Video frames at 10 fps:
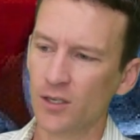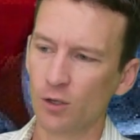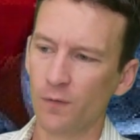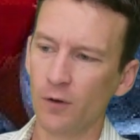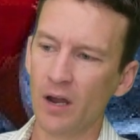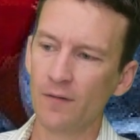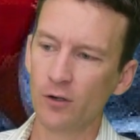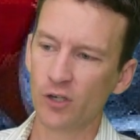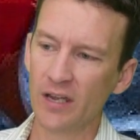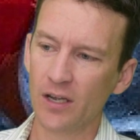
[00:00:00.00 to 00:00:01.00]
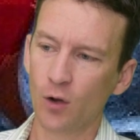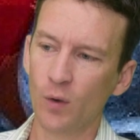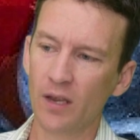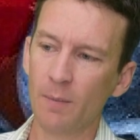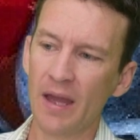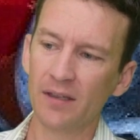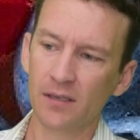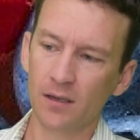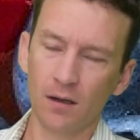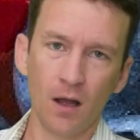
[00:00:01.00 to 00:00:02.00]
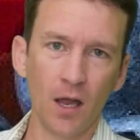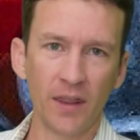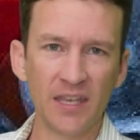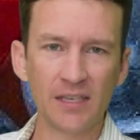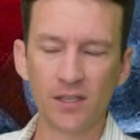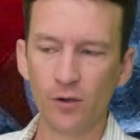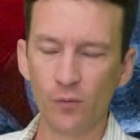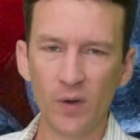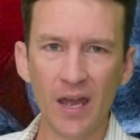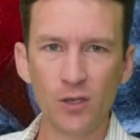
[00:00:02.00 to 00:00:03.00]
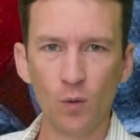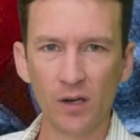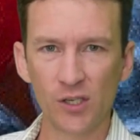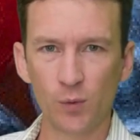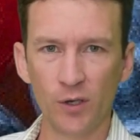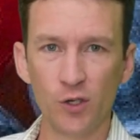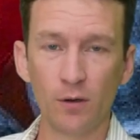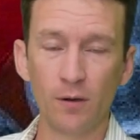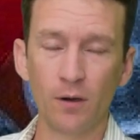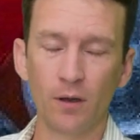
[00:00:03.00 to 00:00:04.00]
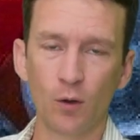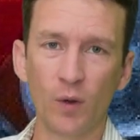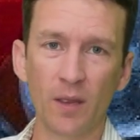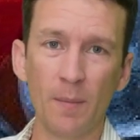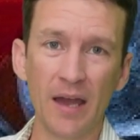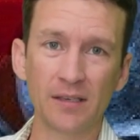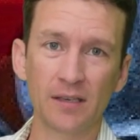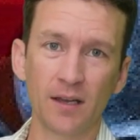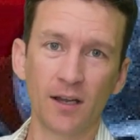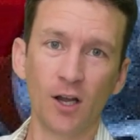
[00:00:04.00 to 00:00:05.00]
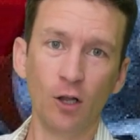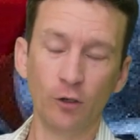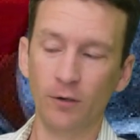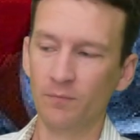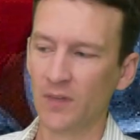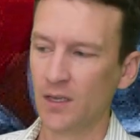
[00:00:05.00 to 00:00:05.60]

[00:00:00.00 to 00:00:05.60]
So if you're ever trying to quick mask on things that are red, you wanna switch your quick mask color.